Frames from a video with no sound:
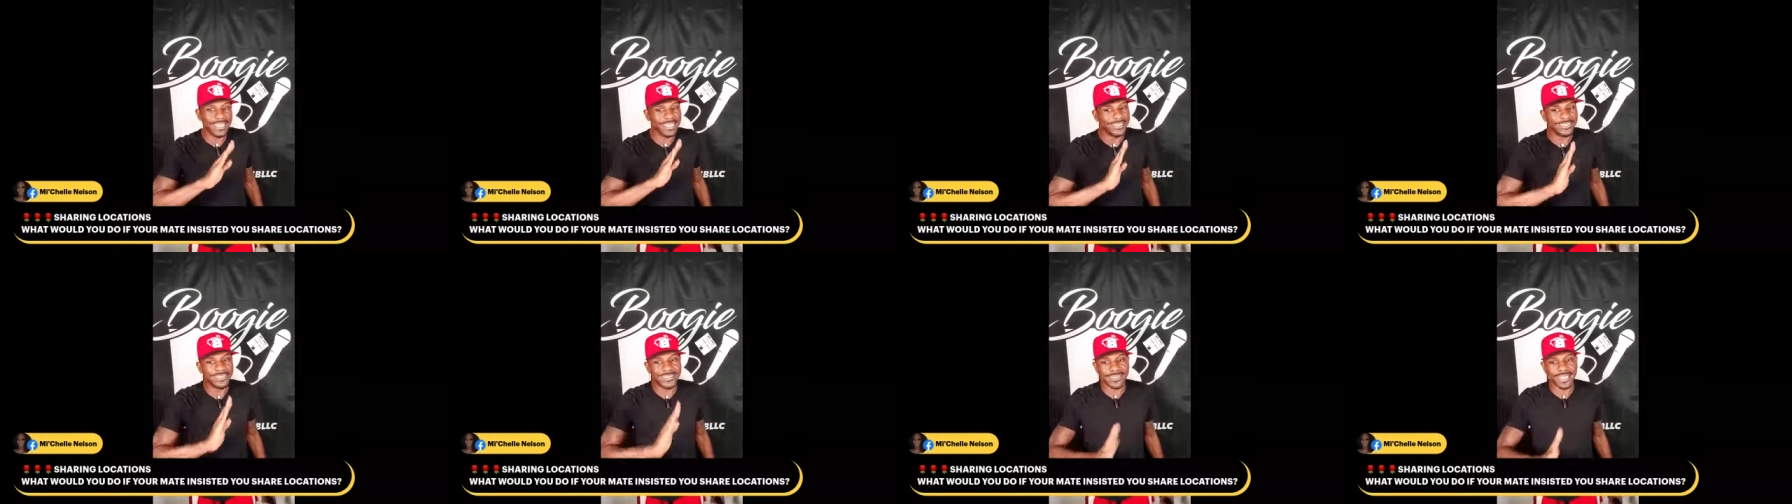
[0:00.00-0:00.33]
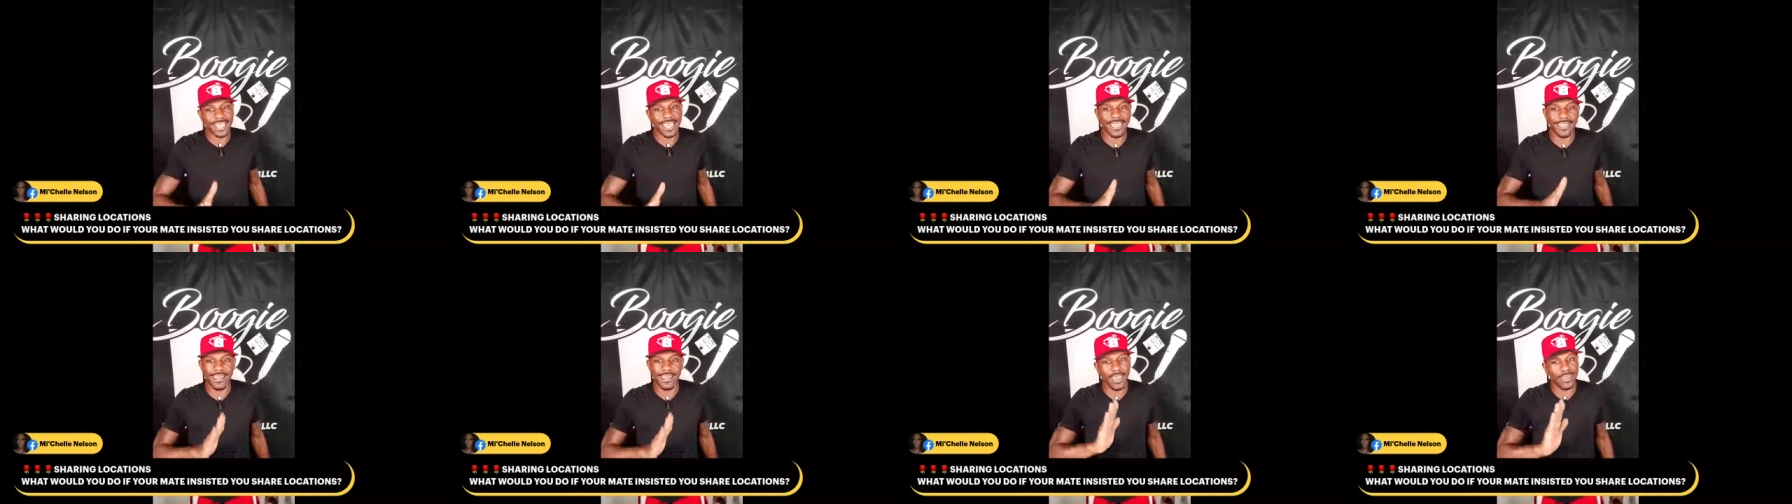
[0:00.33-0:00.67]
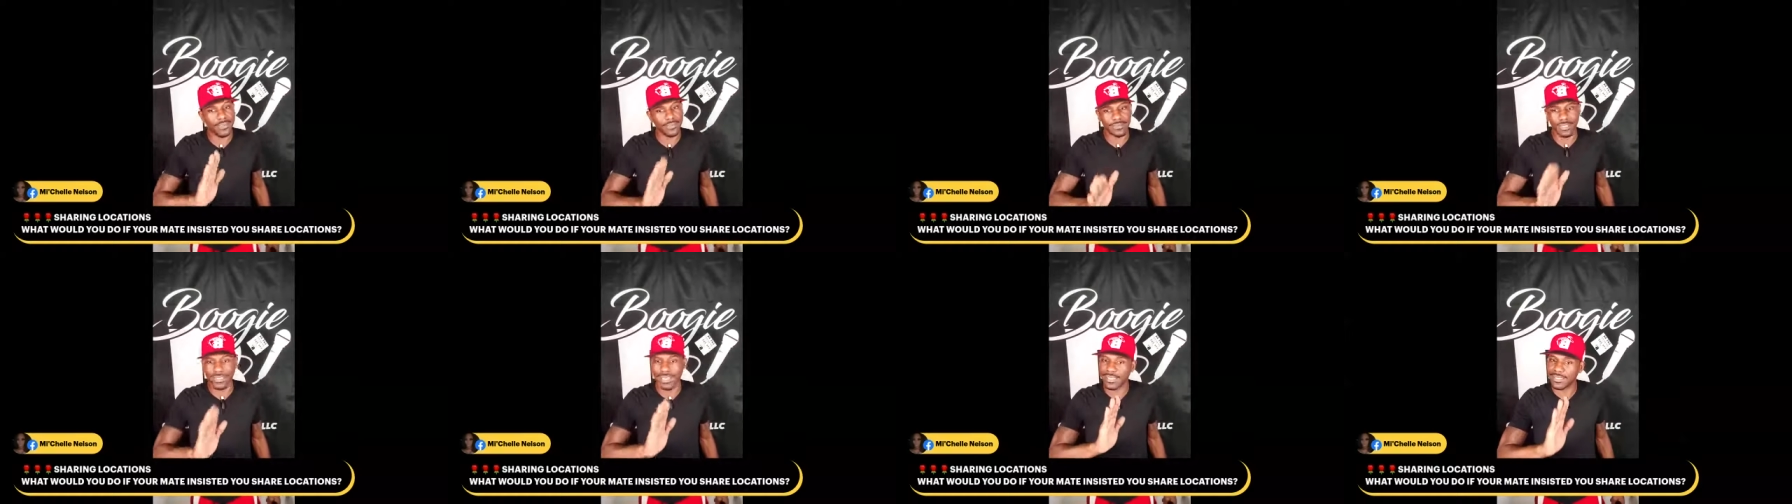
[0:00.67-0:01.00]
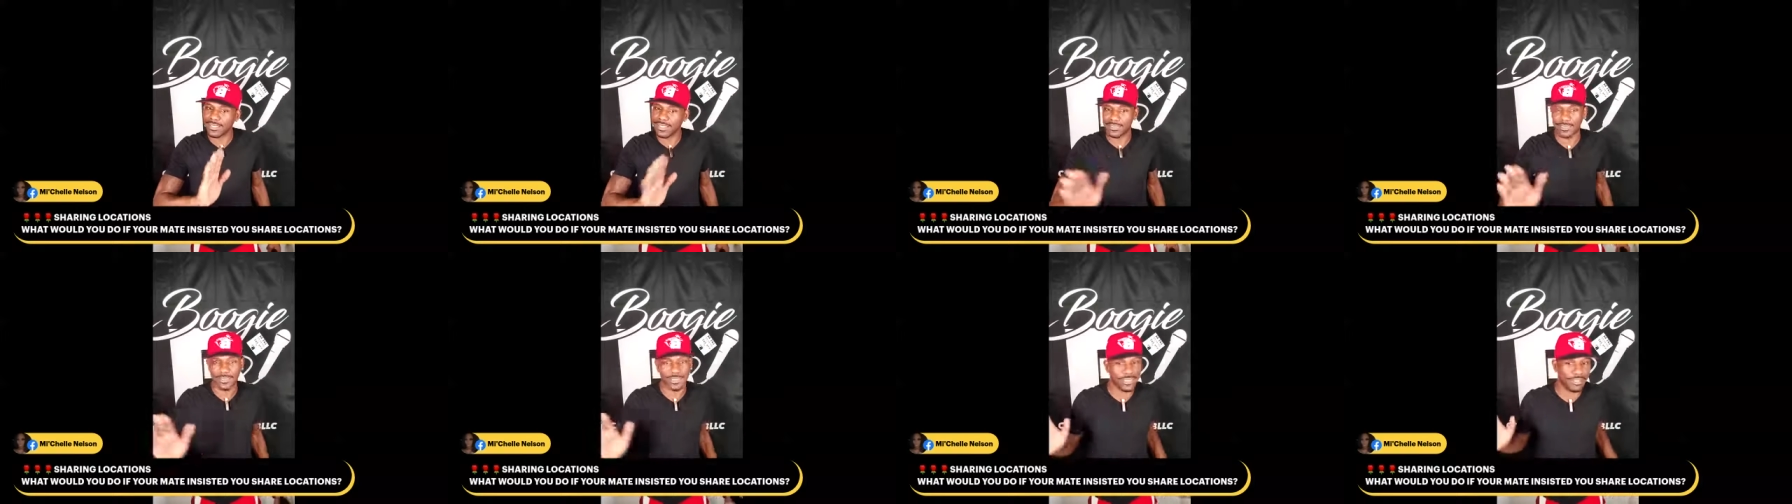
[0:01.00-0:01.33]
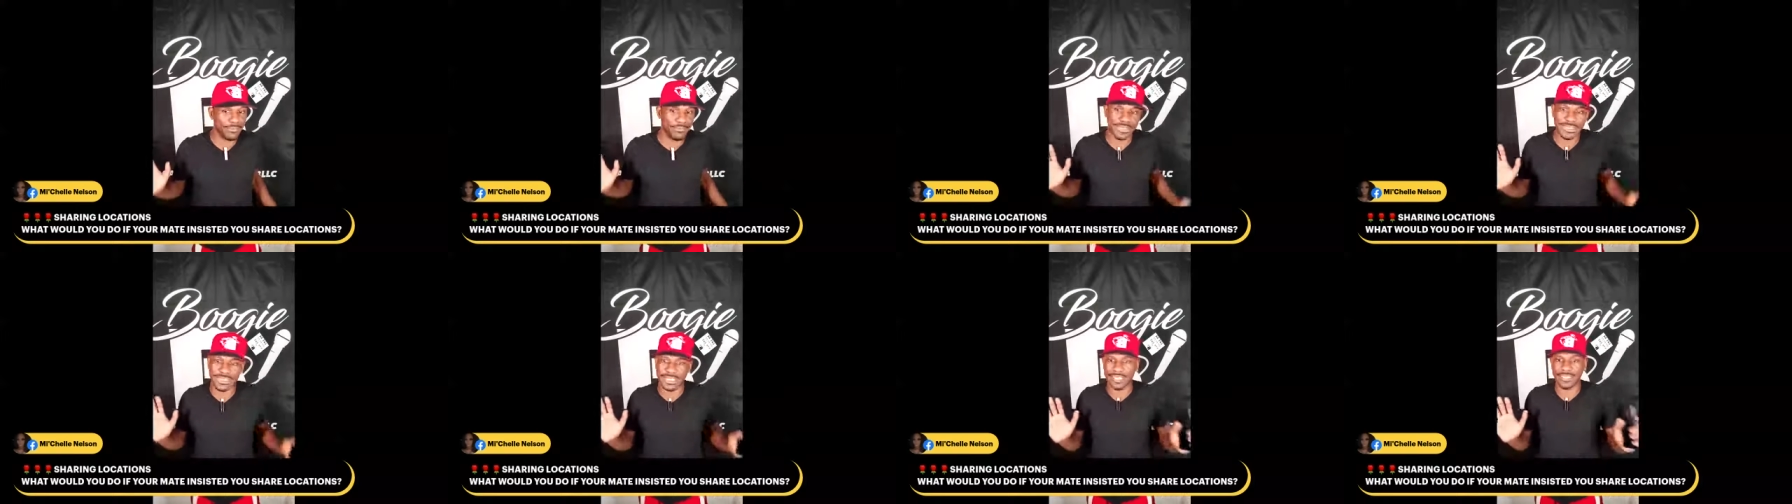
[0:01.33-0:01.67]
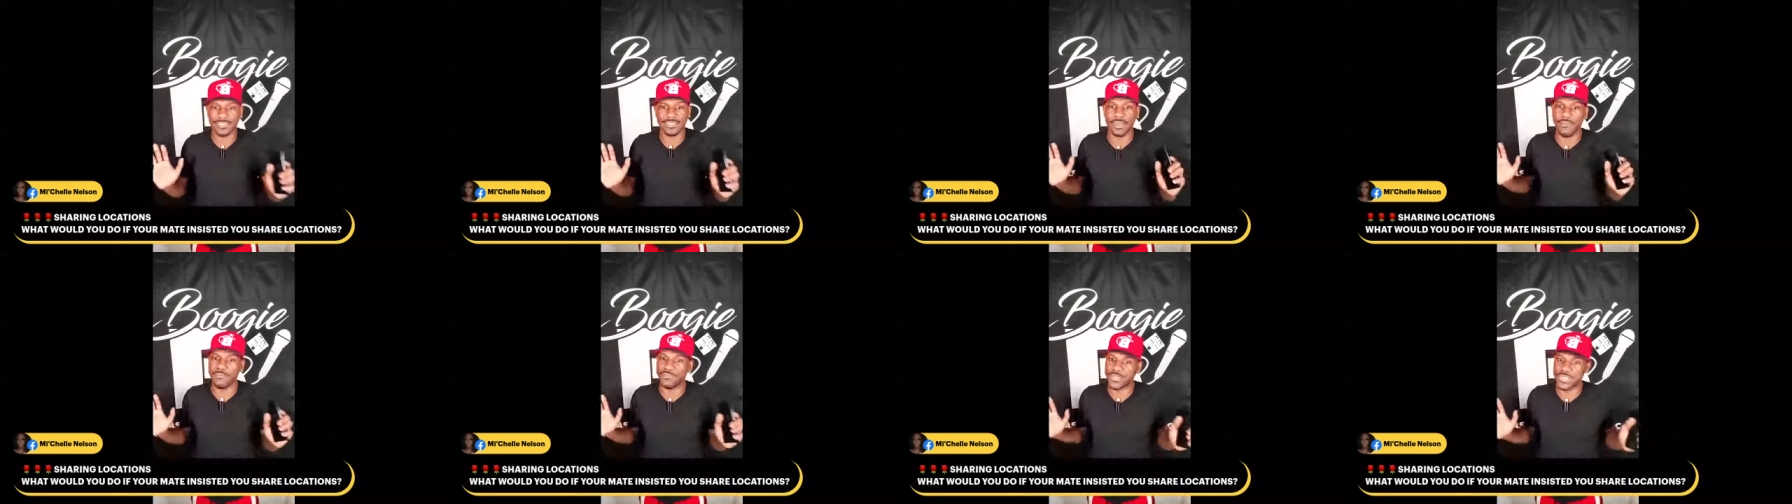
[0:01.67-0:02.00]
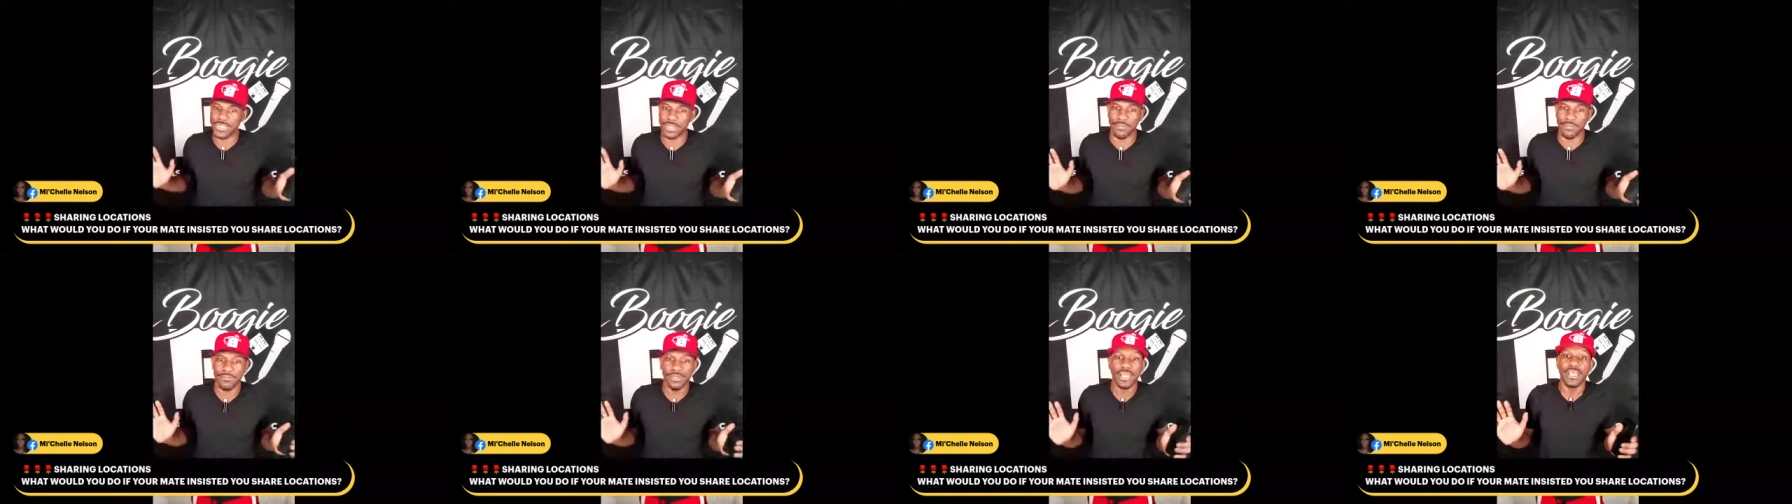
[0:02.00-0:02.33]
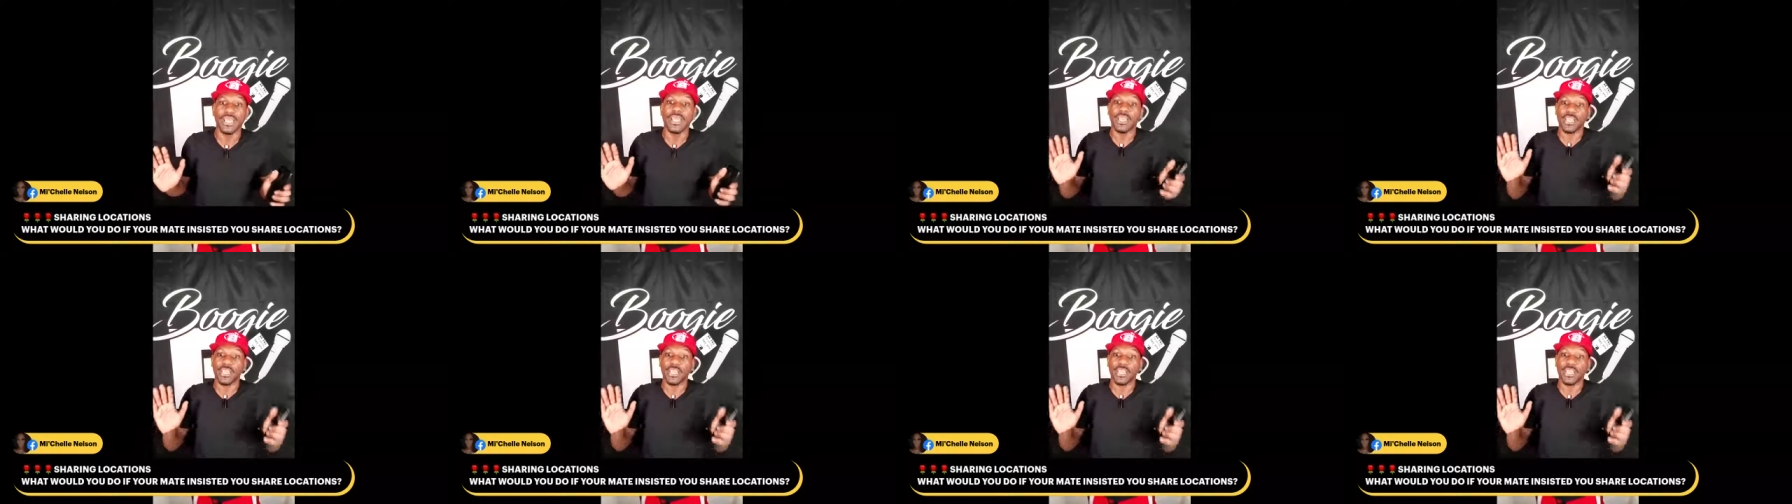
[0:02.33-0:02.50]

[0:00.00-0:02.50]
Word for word: didn't say that. Now, listen, let me tell you something, Tim.